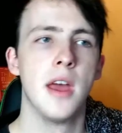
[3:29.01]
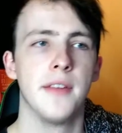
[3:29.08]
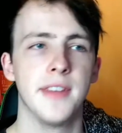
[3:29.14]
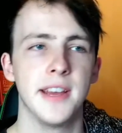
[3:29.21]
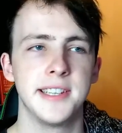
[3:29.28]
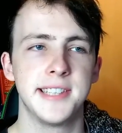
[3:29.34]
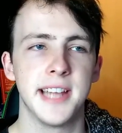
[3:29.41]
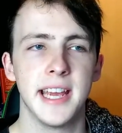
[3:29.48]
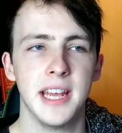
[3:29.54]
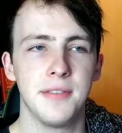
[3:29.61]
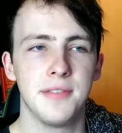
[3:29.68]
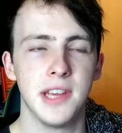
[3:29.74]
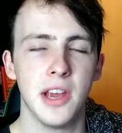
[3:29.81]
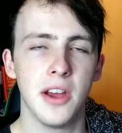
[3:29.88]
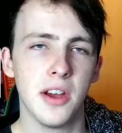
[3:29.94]
They say
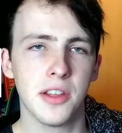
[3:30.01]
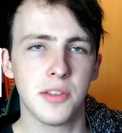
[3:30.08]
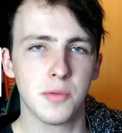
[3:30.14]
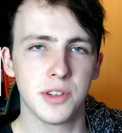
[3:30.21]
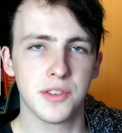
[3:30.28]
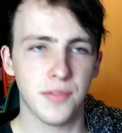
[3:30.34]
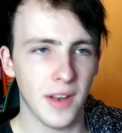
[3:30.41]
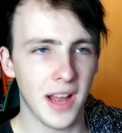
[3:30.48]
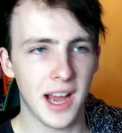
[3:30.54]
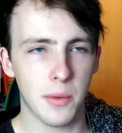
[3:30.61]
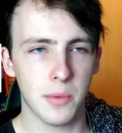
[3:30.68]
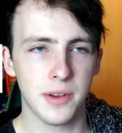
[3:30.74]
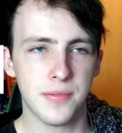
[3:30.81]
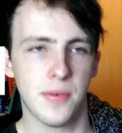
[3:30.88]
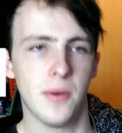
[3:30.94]
if the Earth was
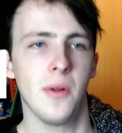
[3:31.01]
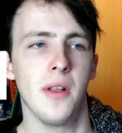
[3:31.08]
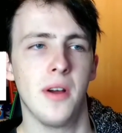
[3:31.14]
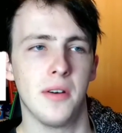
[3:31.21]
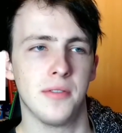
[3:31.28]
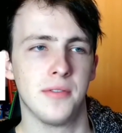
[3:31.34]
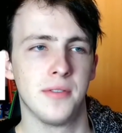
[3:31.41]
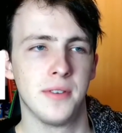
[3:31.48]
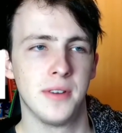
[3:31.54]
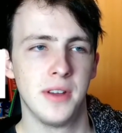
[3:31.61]
flat, we'd fall off.